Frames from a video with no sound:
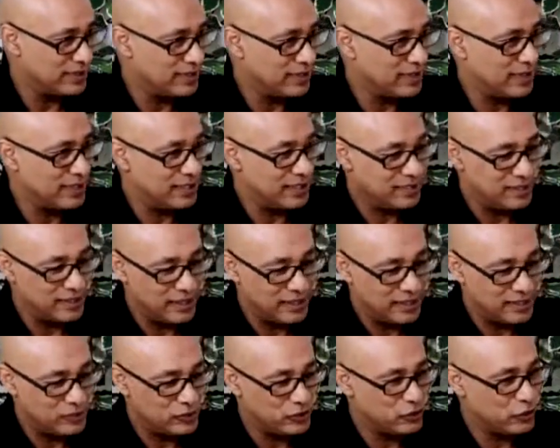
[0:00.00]
and
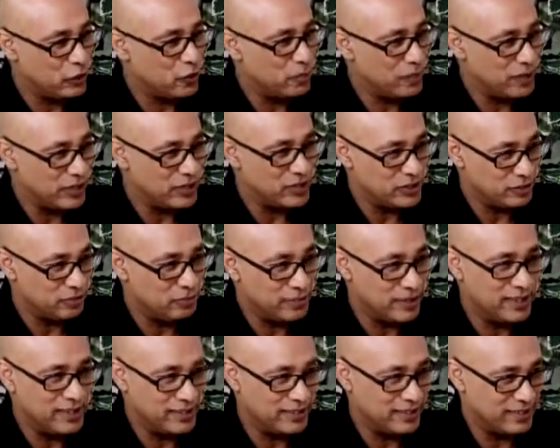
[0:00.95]
has so much
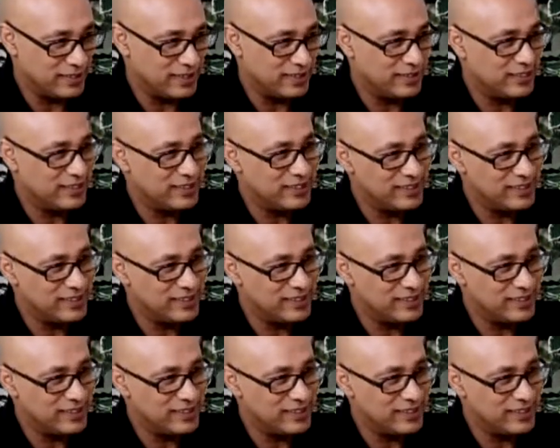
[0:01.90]
military